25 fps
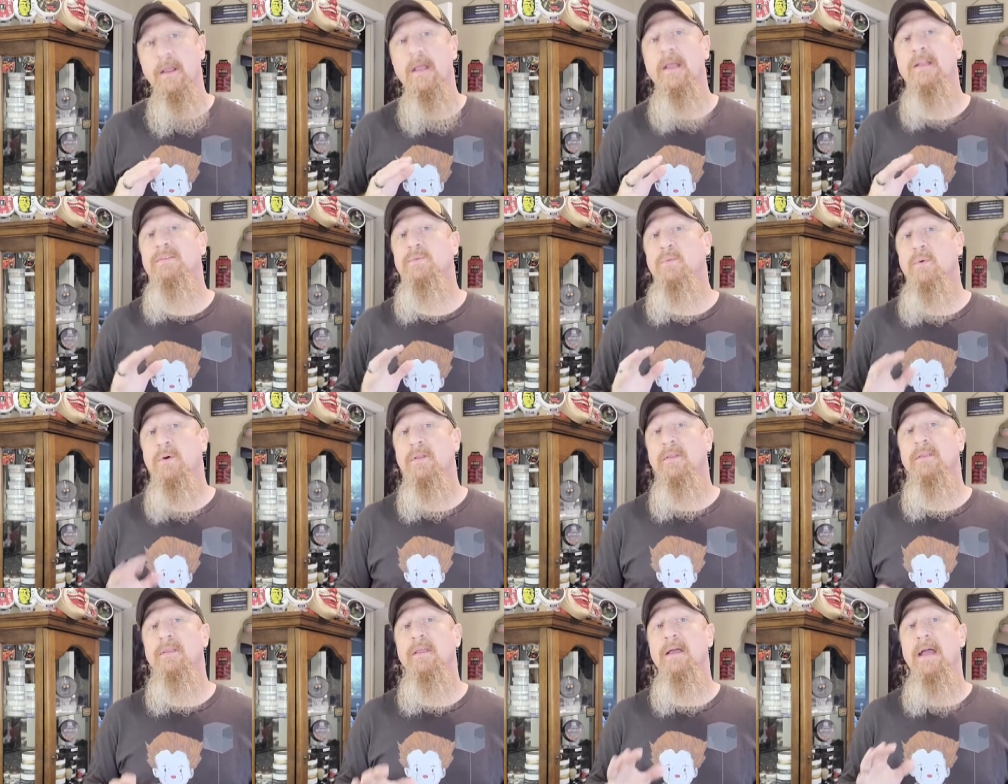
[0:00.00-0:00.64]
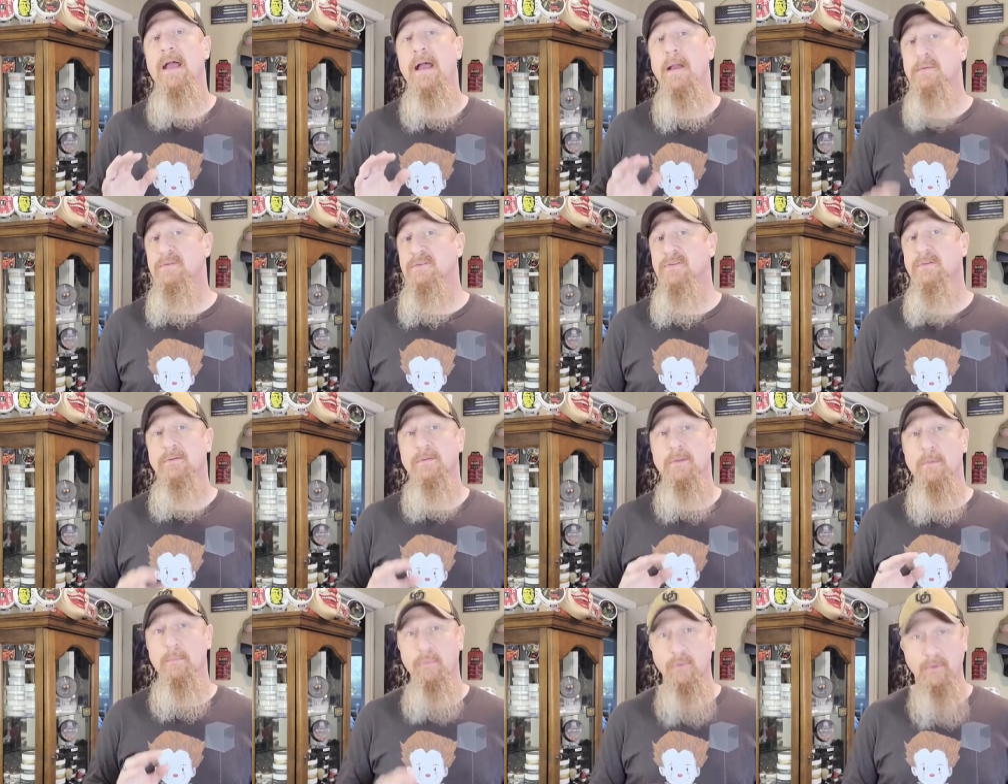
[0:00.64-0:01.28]
It's one that
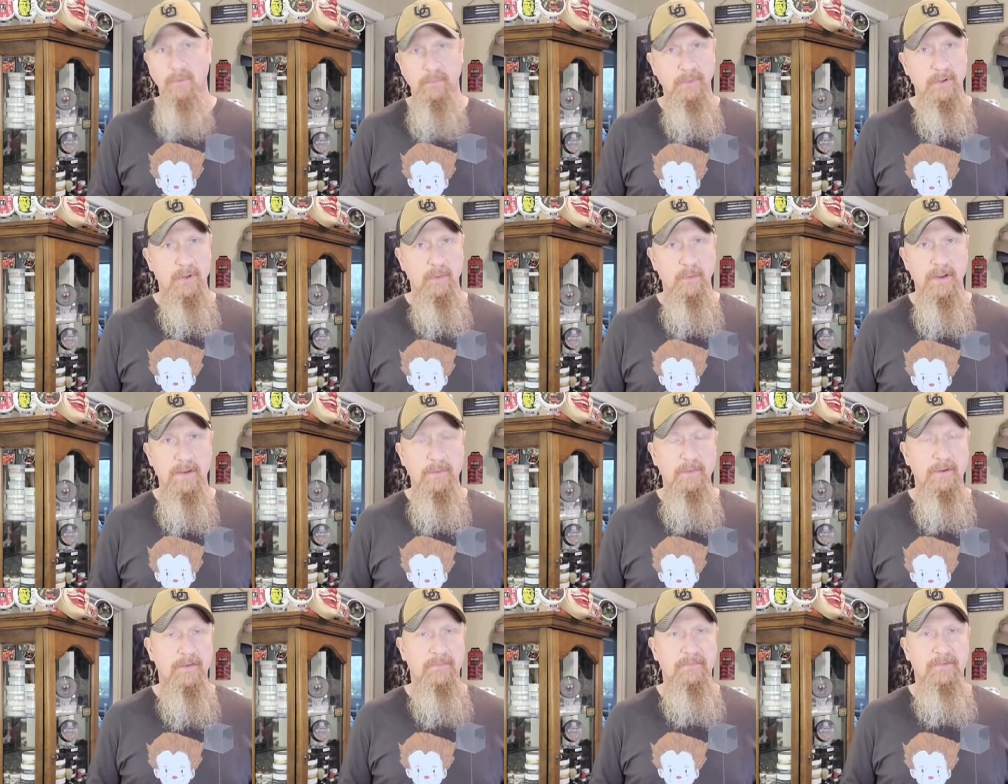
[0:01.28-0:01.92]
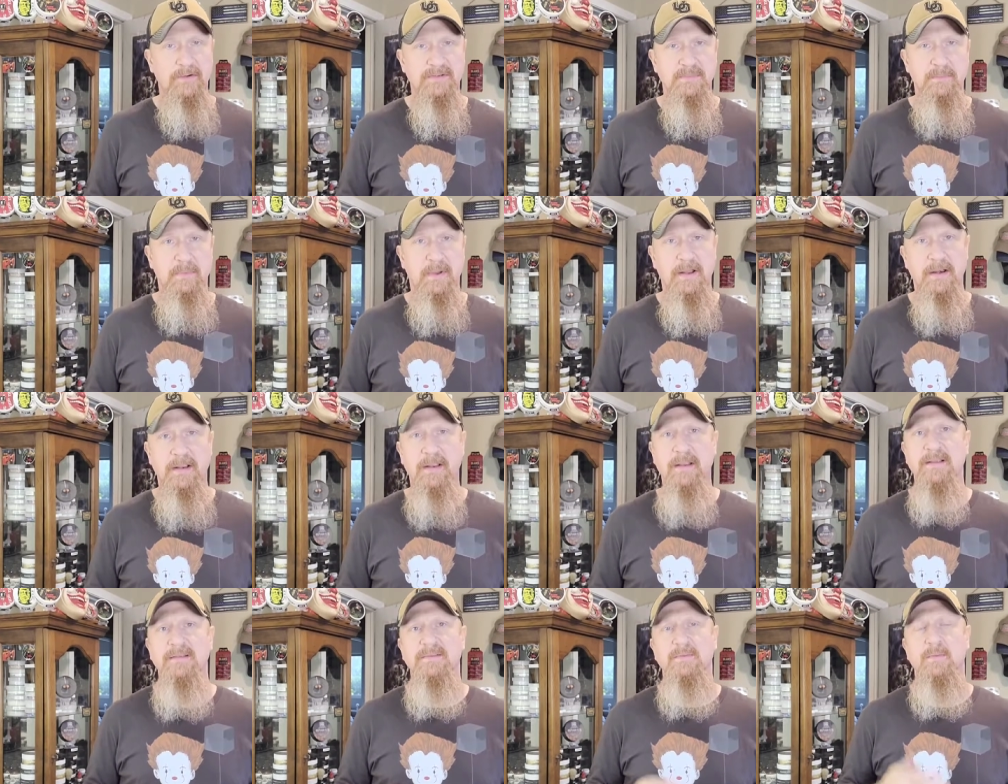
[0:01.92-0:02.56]
absolutely blew me away when I first
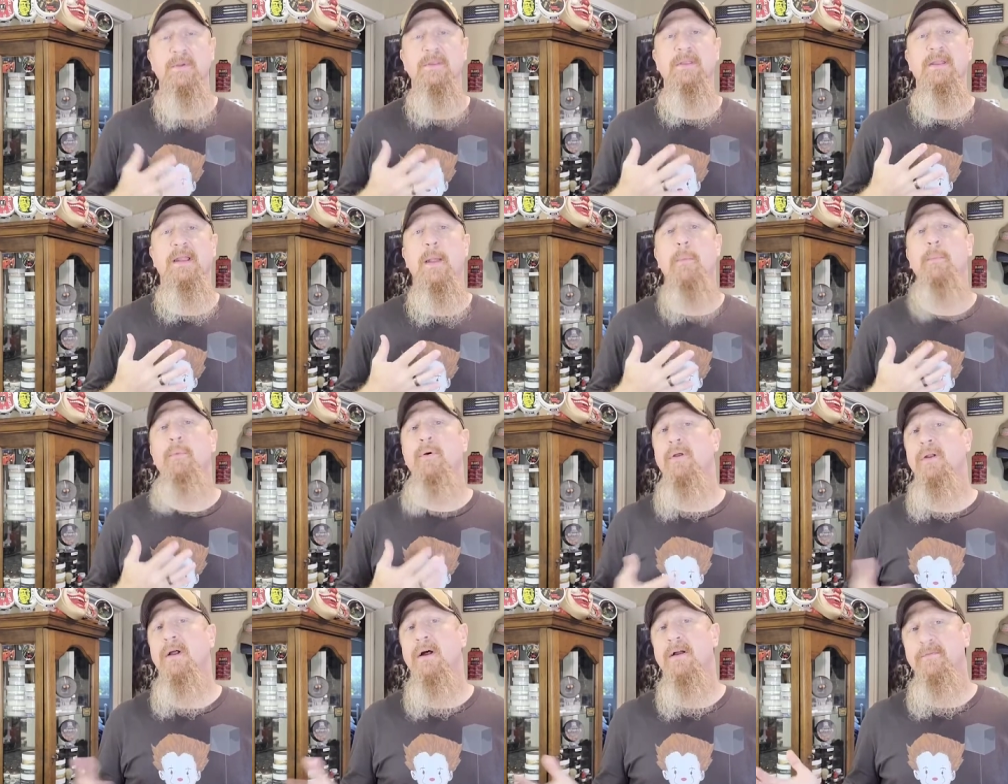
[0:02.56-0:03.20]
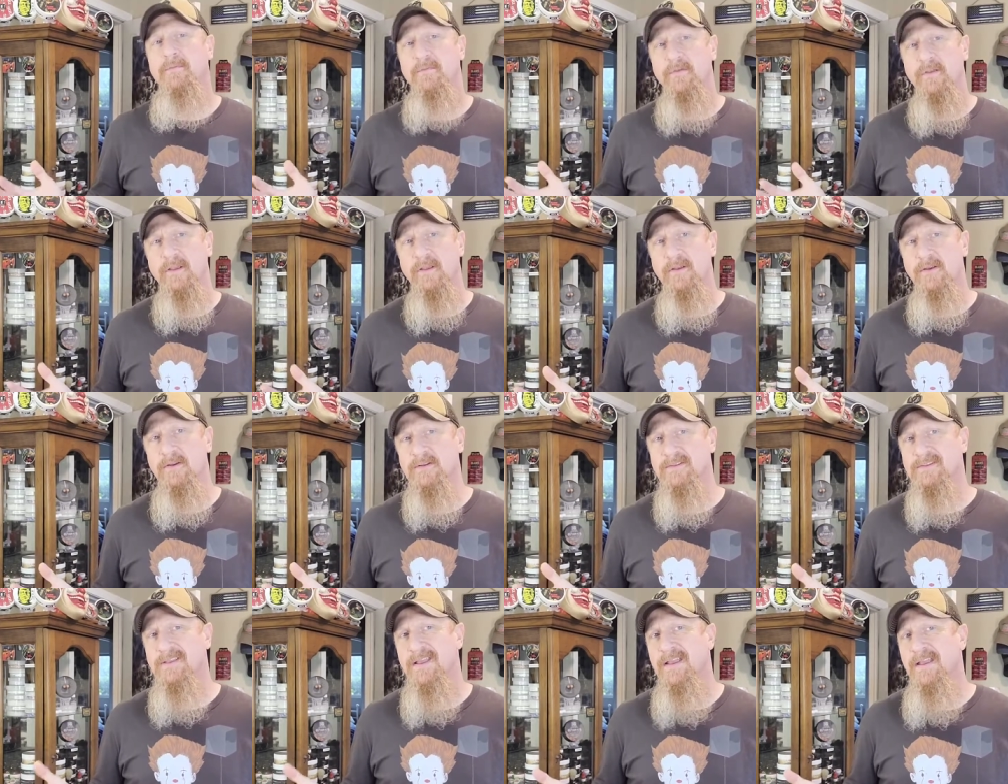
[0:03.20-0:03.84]
bought it. It's one that I put off for
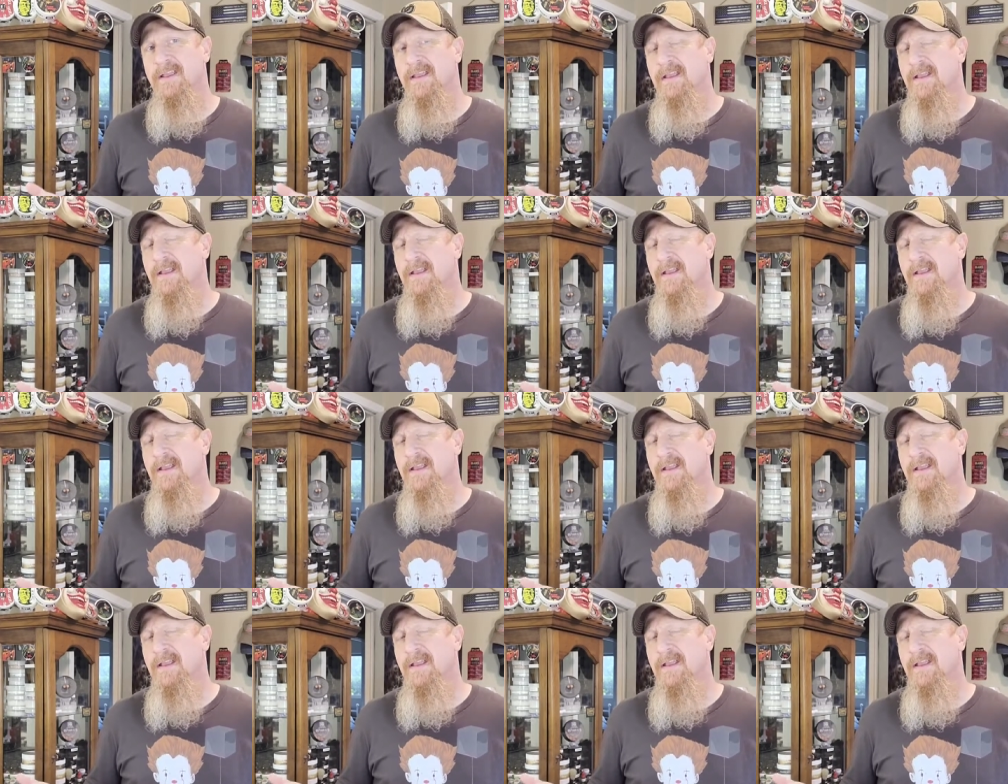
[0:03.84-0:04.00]
years,